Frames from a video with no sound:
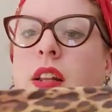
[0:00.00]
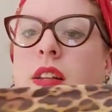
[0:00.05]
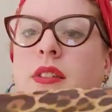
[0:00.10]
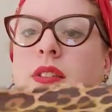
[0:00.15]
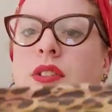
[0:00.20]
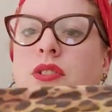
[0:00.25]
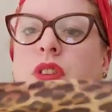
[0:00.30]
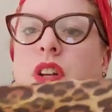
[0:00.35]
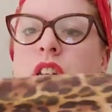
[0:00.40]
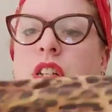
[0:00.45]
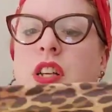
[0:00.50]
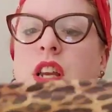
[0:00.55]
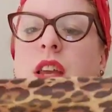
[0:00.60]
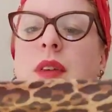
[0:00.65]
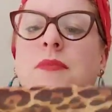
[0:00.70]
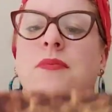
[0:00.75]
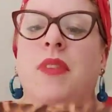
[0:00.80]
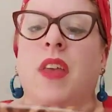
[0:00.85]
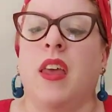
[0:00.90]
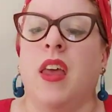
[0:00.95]
and it's
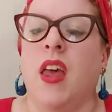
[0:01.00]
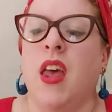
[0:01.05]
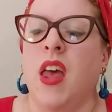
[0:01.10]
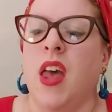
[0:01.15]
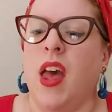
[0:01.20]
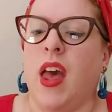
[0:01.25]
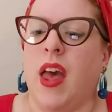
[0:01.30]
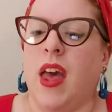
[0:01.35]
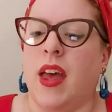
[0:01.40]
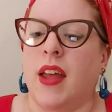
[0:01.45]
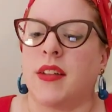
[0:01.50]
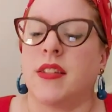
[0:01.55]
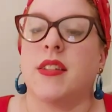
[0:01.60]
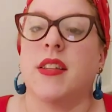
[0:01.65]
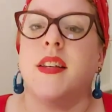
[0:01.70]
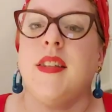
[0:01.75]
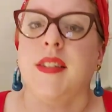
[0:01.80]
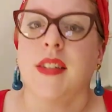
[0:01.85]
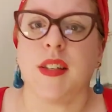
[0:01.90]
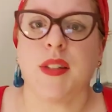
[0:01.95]
stretchy. And
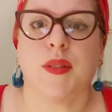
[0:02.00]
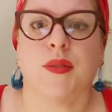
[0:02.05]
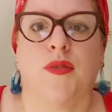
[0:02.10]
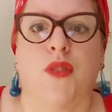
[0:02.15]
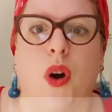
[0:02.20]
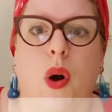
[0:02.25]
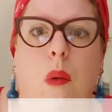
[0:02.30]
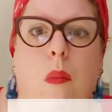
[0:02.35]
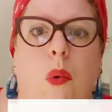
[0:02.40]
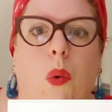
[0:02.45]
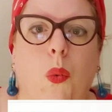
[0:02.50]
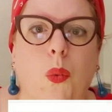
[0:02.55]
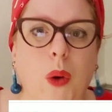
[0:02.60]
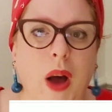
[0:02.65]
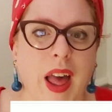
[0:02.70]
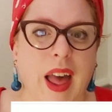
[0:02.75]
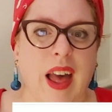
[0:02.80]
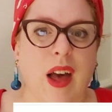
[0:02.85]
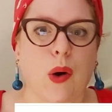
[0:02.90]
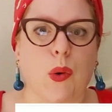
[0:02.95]
this is from
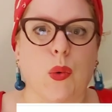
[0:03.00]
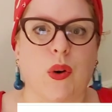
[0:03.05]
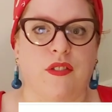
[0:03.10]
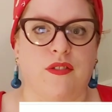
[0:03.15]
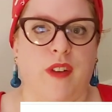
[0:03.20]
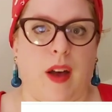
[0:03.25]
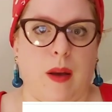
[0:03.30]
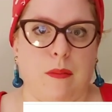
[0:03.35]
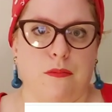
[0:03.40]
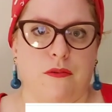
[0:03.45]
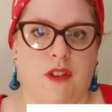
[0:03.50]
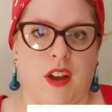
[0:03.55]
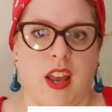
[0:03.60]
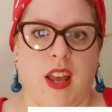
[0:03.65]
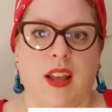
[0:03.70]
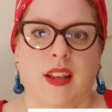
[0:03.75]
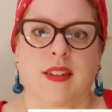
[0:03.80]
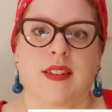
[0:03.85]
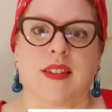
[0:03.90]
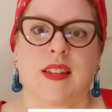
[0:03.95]
Wow
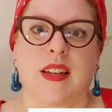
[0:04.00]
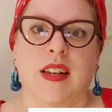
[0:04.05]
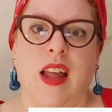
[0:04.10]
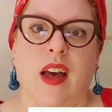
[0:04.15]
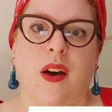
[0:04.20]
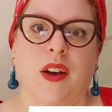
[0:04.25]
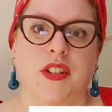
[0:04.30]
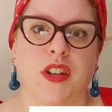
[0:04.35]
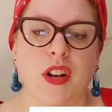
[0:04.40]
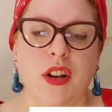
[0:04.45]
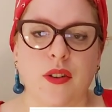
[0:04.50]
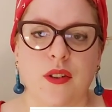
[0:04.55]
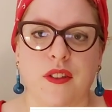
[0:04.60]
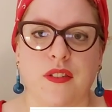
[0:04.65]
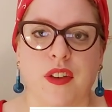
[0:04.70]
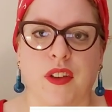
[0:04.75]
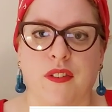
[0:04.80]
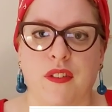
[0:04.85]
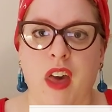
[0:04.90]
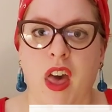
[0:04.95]
Fabrics. Now, I don't know
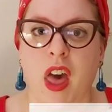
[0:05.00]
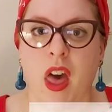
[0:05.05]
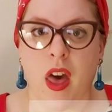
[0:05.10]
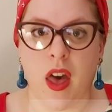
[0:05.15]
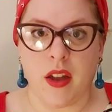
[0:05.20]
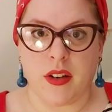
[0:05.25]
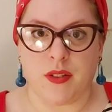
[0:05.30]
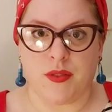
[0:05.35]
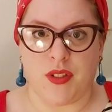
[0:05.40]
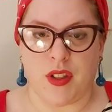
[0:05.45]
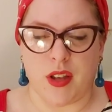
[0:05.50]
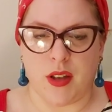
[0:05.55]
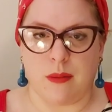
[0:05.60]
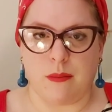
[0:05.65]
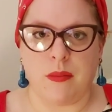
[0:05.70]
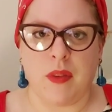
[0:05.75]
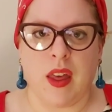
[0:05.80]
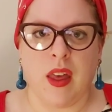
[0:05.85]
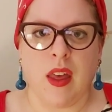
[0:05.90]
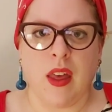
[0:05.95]
if you've heard of
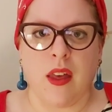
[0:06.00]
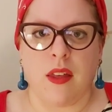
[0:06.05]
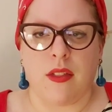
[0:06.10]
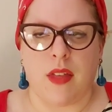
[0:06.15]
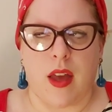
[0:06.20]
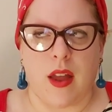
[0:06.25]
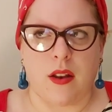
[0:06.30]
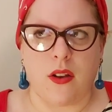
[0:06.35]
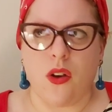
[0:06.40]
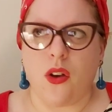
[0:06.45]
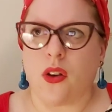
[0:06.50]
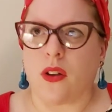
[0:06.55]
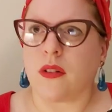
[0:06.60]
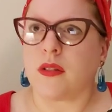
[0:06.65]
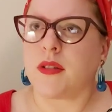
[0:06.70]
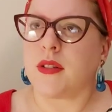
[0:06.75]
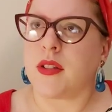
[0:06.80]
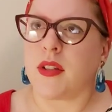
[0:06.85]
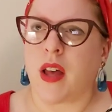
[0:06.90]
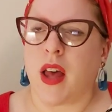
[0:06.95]
them. They're
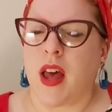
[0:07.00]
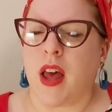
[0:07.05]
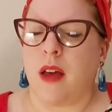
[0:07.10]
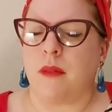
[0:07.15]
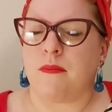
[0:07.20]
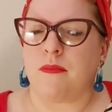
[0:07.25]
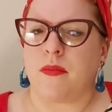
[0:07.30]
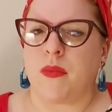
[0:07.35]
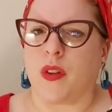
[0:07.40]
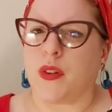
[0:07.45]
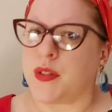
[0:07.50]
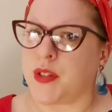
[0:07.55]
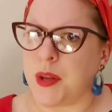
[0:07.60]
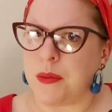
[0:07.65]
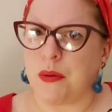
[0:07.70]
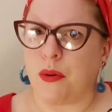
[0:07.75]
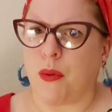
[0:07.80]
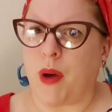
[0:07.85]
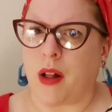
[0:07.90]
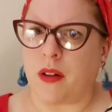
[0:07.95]
not
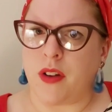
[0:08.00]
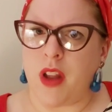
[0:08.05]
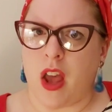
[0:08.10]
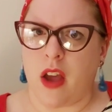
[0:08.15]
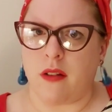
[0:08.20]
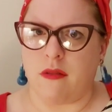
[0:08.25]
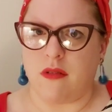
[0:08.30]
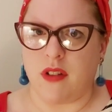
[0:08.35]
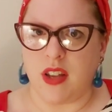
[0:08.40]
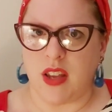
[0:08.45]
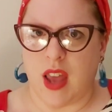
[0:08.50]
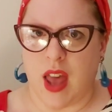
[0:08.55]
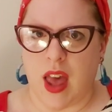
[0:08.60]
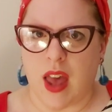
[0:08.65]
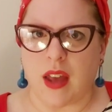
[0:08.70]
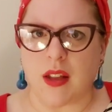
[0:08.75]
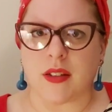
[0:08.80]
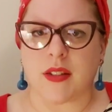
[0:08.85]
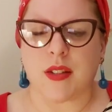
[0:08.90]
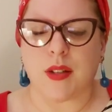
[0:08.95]
super well known
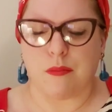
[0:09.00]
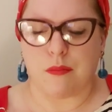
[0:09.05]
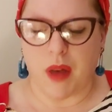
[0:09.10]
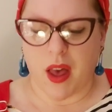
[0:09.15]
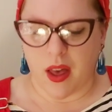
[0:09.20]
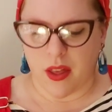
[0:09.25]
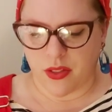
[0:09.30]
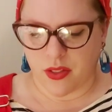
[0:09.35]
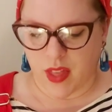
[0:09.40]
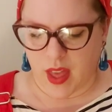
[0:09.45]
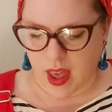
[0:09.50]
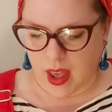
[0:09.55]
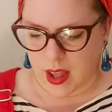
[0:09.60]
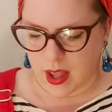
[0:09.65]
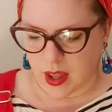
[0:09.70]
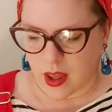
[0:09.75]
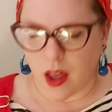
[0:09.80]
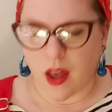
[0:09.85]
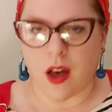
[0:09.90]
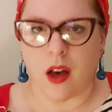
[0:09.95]
yet, but
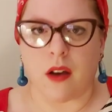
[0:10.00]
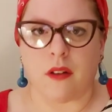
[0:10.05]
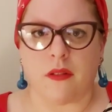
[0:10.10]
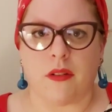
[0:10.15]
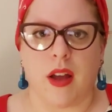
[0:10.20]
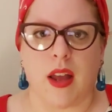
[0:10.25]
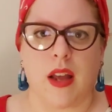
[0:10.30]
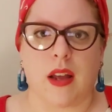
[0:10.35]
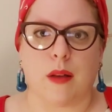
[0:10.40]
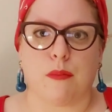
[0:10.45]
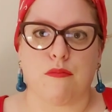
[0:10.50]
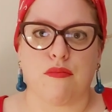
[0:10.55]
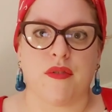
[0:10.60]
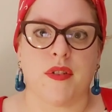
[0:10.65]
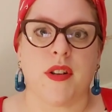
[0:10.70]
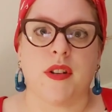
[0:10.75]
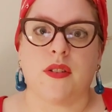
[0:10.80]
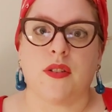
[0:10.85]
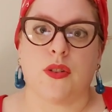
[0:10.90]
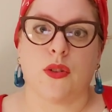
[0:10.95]
they are a
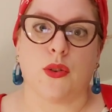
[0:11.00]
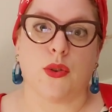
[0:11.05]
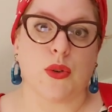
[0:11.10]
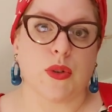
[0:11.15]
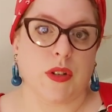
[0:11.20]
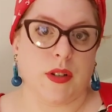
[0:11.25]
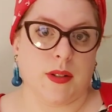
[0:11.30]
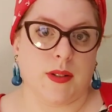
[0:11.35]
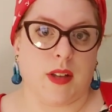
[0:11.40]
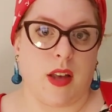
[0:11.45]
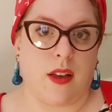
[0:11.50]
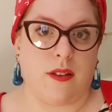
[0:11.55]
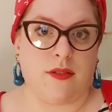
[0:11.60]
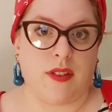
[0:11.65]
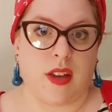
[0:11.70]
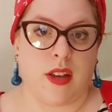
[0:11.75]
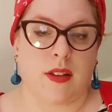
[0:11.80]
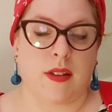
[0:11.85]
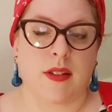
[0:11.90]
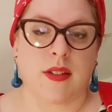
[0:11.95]
print to order
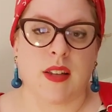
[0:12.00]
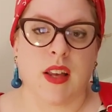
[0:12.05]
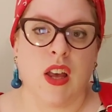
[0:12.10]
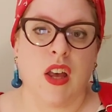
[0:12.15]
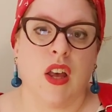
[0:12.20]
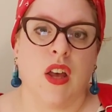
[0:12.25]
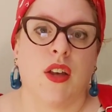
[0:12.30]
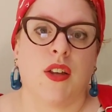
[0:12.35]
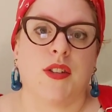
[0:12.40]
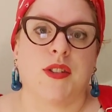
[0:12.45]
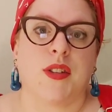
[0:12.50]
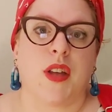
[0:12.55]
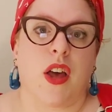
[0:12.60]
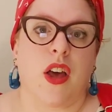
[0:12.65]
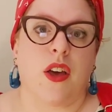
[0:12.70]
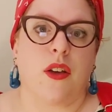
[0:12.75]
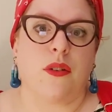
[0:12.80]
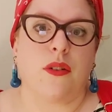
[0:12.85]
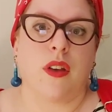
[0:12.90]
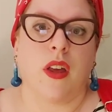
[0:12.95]
service.
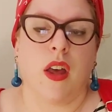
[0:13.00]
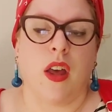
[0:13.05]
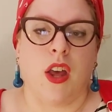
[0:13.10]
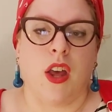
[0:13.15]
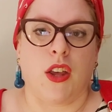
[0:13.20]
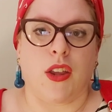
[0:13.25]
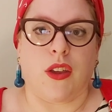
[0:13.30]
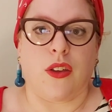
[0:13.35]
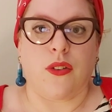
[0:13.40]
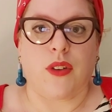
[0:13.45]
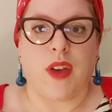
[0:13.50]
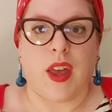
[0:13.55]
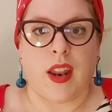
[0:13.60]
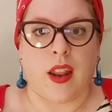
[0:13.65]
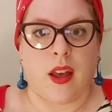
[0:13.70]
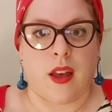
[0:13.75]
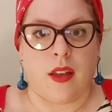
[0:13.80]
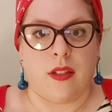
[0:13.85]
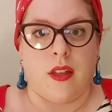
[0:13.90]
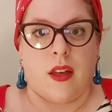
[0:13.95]
So you can
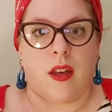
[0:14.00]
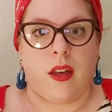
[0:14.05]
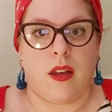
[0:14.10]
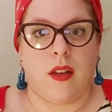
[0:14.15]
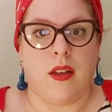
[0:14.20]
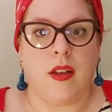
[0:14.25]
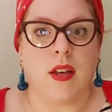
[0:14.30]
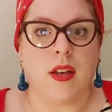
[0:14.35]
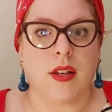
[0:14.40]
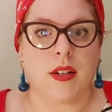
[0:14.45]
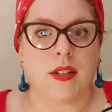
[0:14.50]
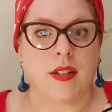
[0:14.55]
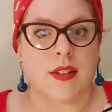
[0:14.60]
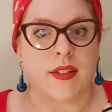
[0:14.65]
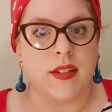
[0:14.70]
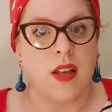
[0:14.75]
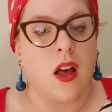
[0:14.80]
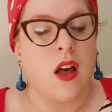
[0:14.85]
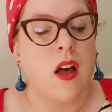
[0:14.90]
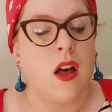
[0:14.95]
either
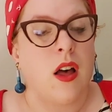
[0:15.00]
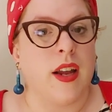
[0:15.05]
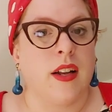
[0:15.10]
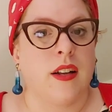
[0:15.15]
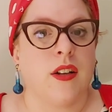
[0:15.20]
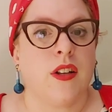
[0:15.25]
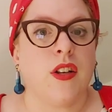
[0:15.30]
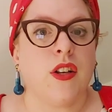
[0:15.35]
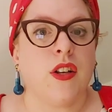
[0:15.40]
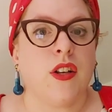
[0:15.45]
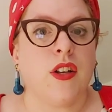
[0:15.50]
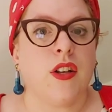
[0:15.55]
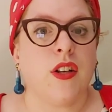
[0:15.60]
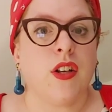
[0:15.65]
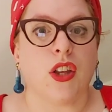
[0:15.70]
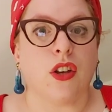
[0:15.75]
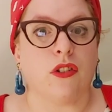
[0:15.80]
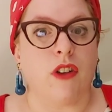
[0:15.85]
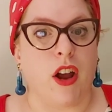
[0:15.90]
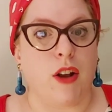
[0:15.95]
design
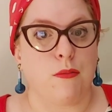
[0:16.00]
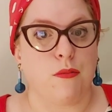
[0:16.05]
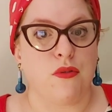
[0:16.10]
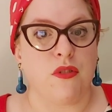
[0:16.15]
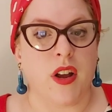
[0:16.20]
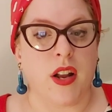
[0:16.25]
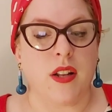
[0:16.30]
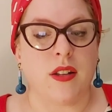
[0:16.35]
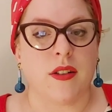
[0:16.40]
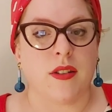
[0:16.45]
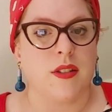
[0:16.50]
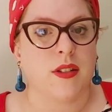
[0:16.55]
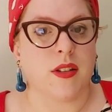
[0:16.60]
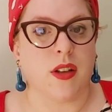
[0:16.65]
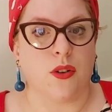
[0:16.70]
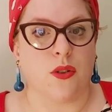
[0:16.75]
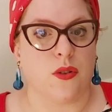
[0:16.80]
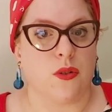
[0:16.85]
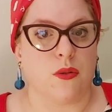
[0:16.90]
your own print